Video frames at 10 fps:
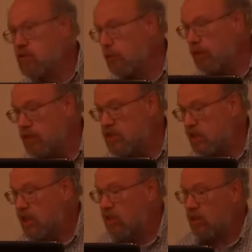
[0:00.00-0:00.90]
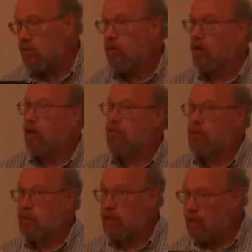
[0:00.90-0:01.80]
someplace in Italy, uh,
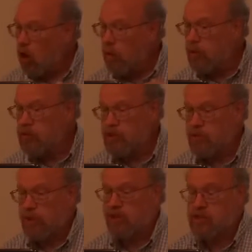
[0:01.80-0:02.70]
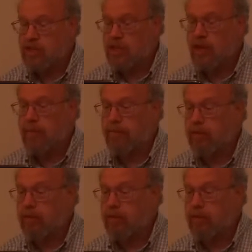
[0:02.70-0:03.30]
building almost as big as the um,